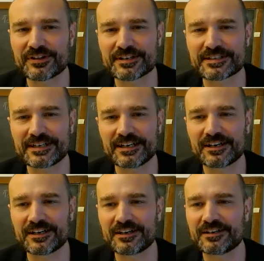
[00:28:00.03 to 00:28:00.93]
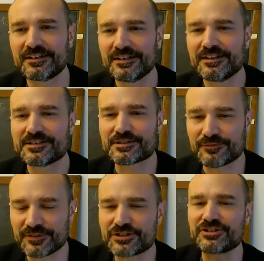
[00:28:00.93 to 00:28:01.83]
think they are
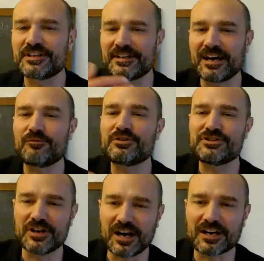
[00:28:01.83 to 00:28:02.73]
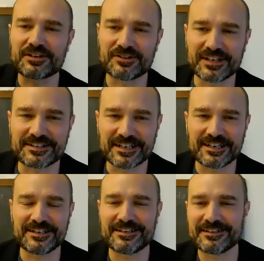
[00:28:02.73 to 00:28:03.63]
sufficient, and how would you argue that
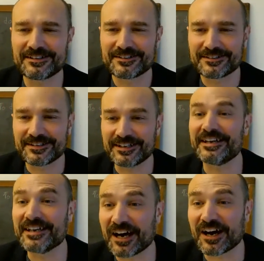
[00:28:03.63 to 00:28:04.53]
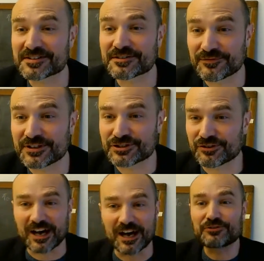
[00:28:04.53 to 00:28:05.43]
they are sufficient,
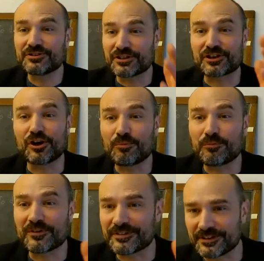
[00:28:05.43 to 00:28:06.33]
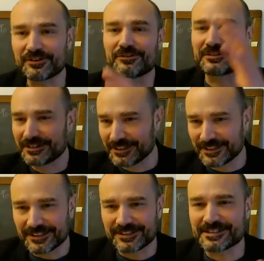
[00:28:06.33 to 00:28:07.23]
or how do you cope with, you know,
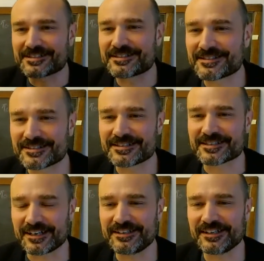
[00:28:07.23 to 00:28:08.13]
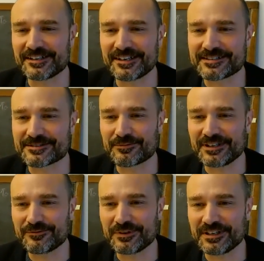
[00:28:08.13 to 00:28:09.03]
this idea that
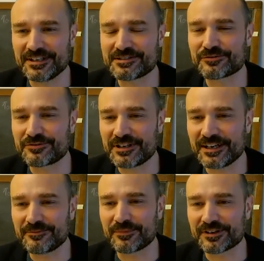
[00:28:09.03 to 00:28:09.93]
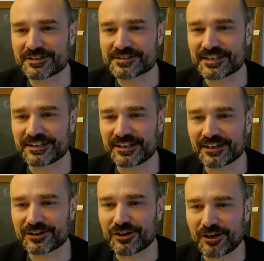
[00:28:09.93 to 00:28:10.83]
we need to create models that
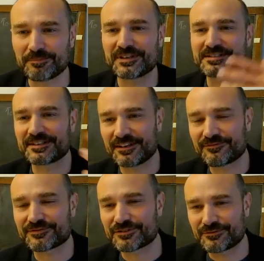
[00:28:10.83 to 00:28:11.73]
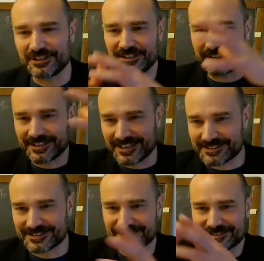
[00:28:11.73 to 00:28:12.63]
are complex enough to really get